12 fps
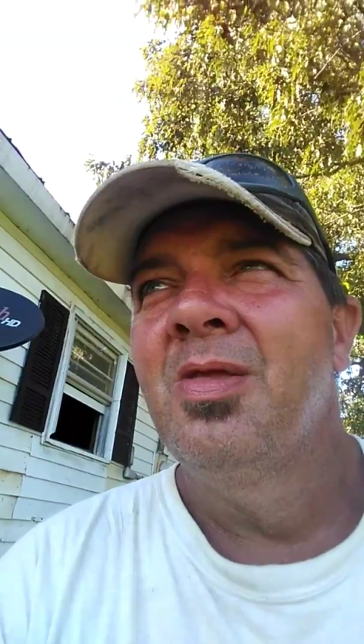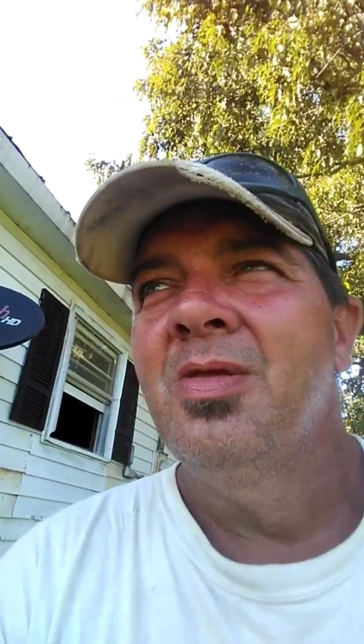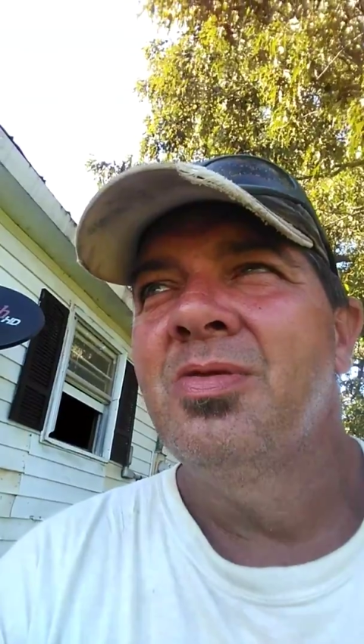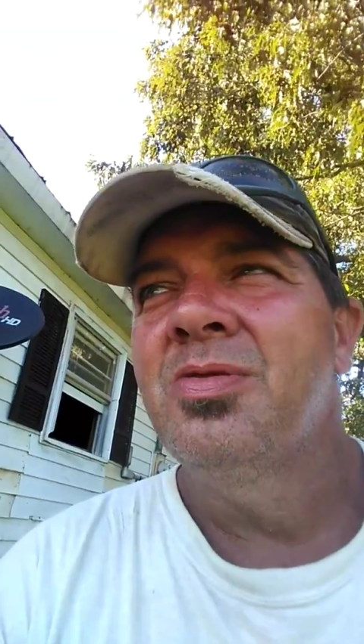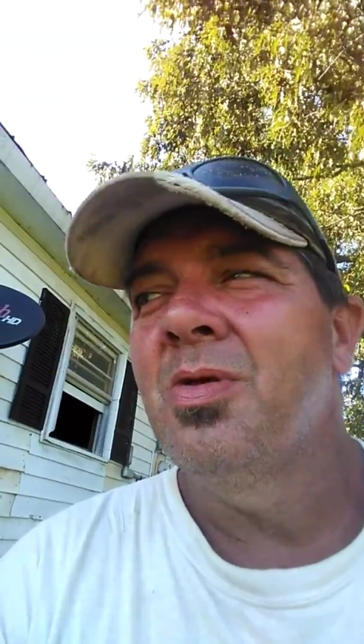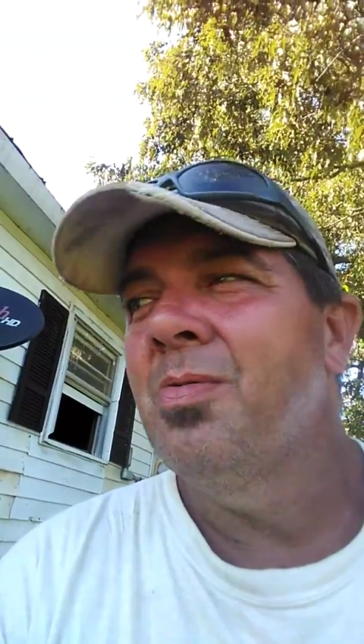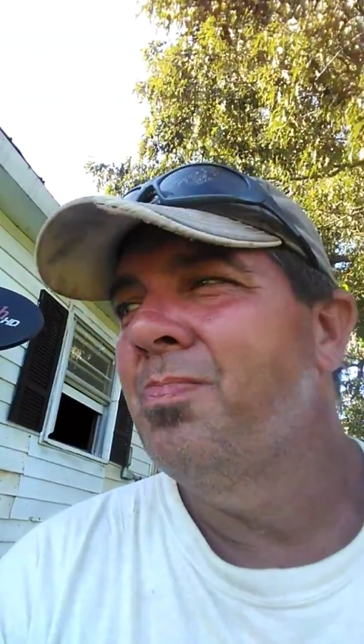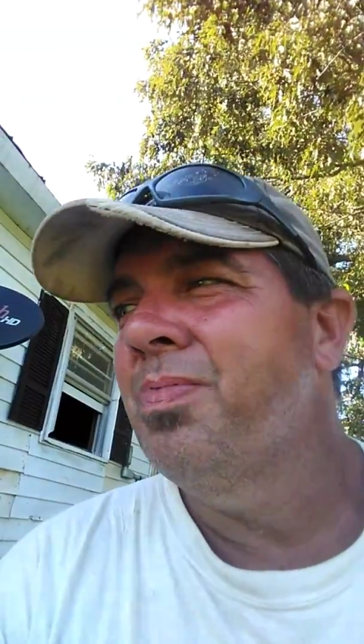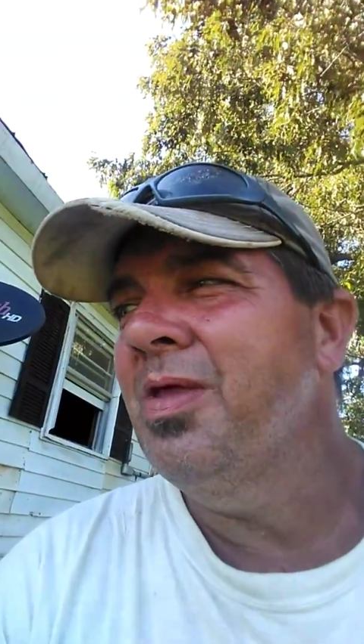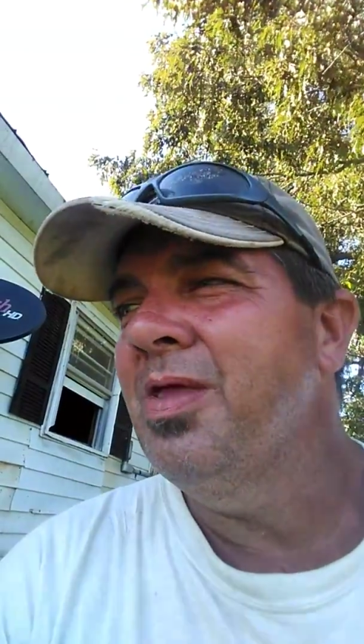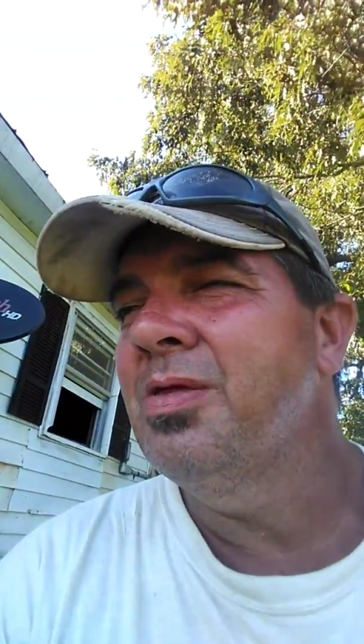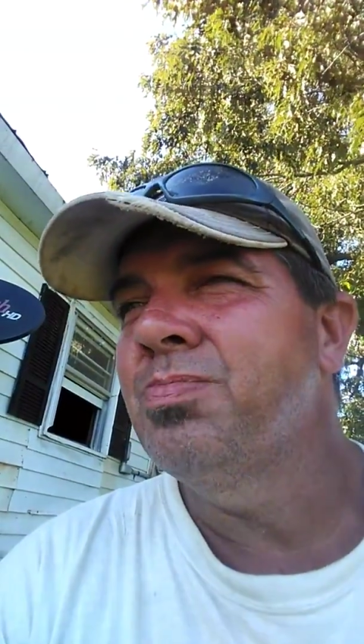So
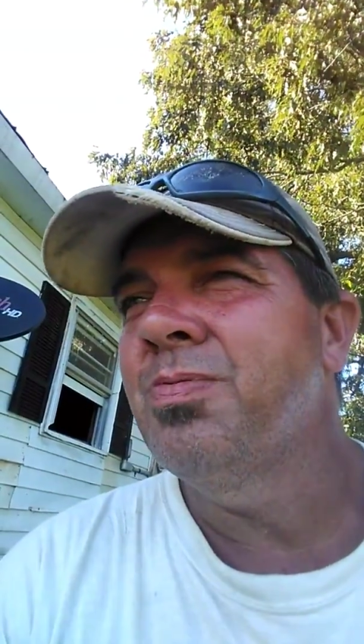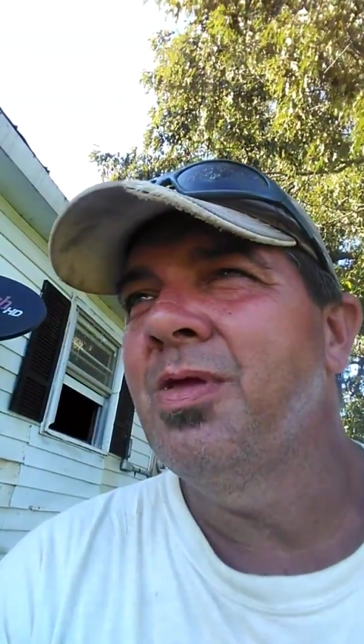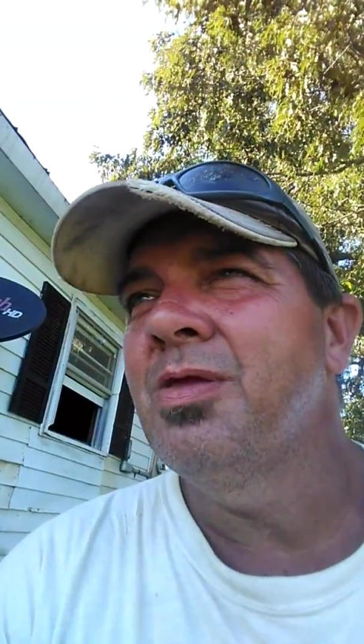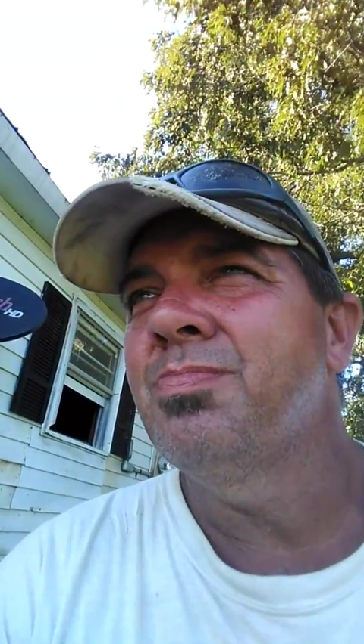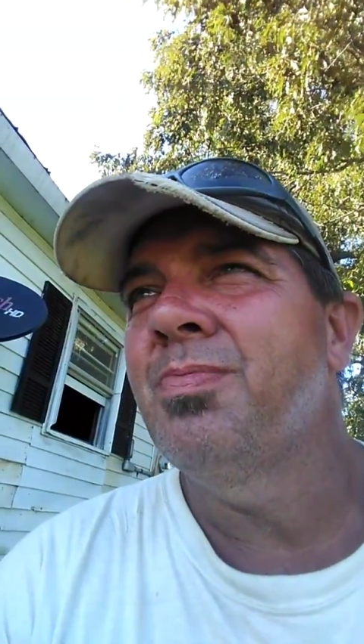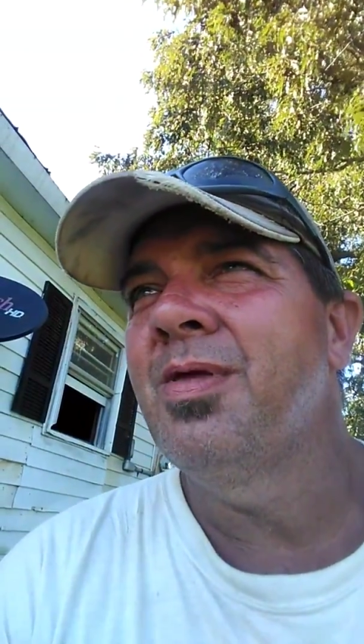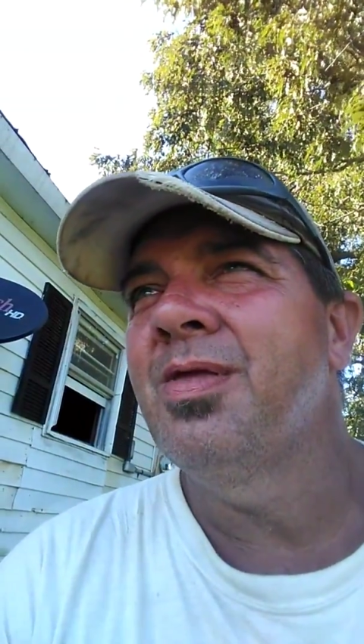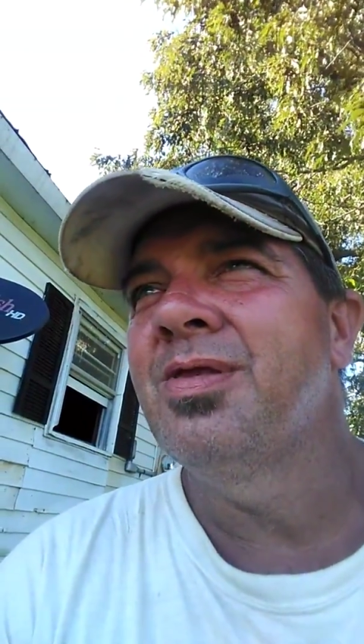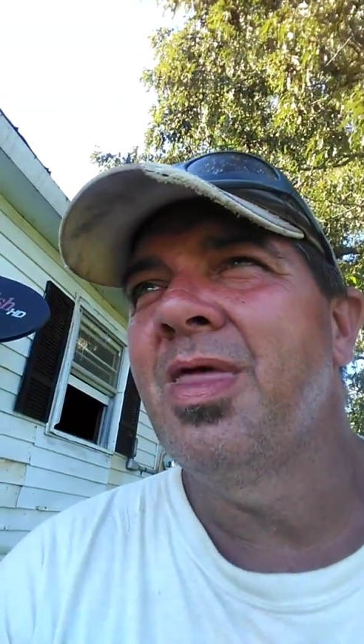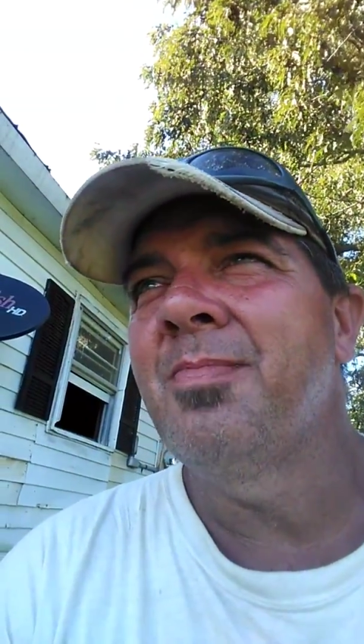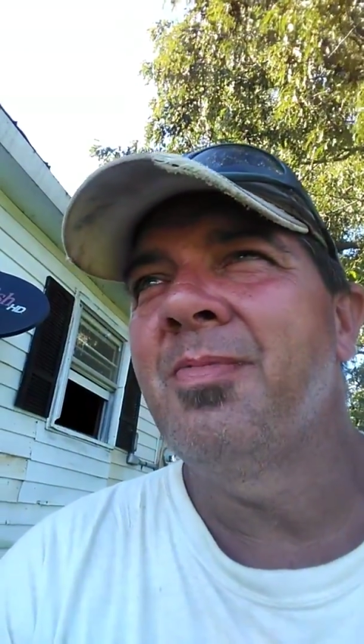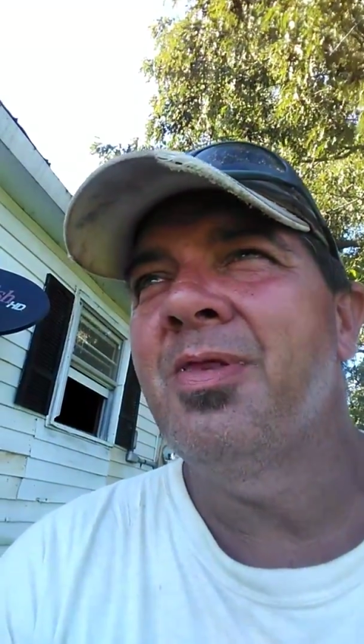please
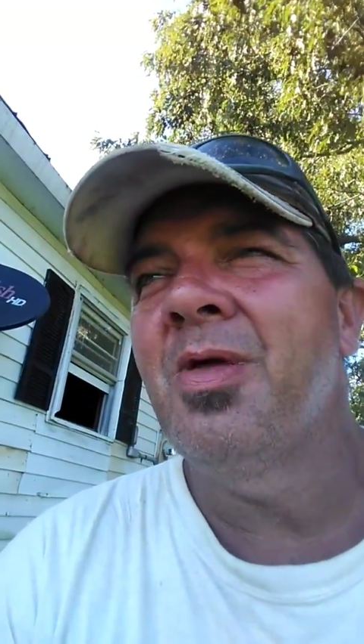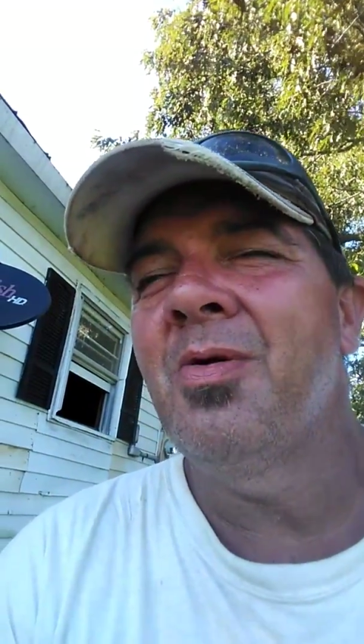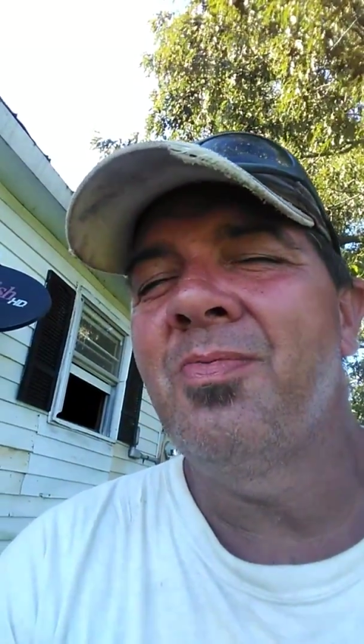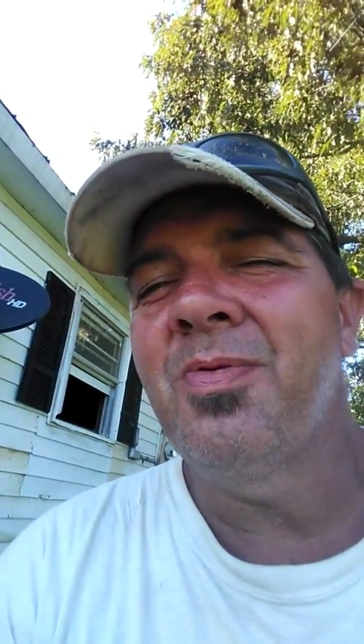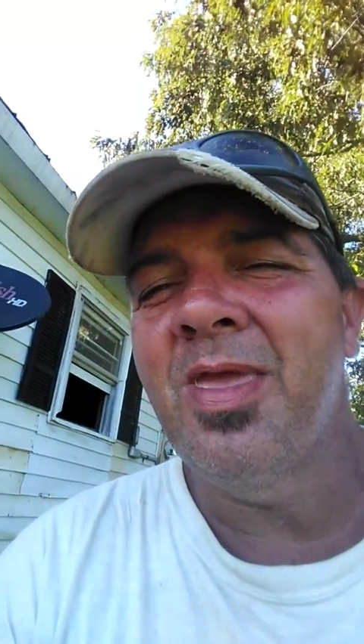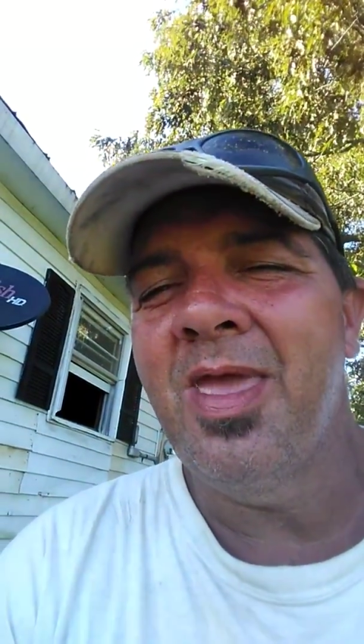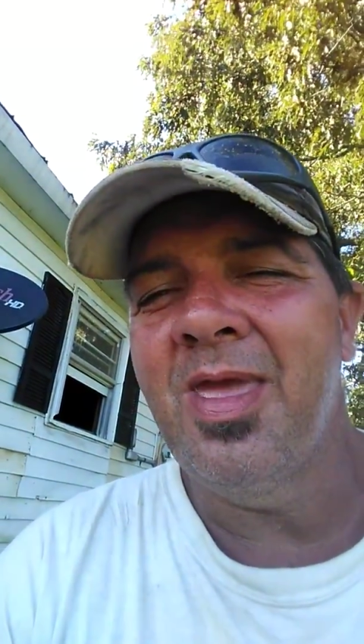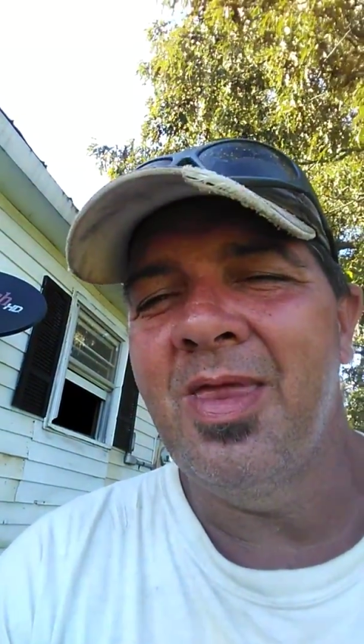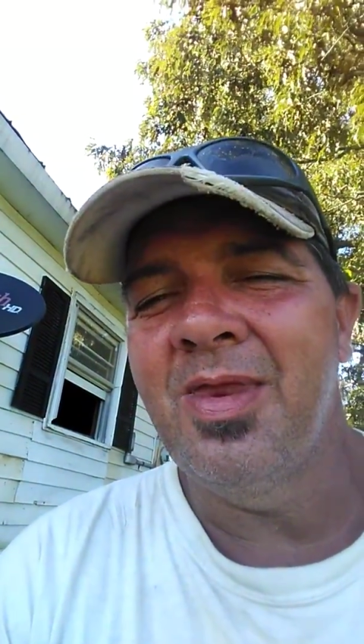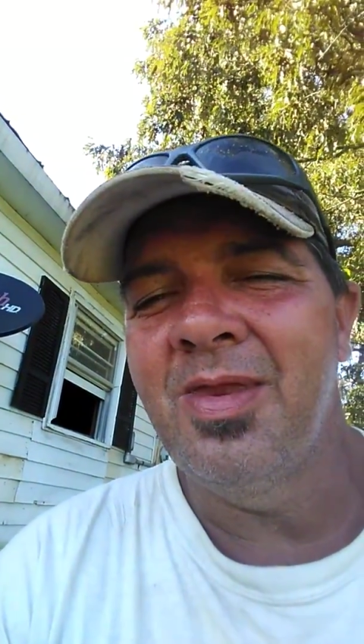let me know if you can.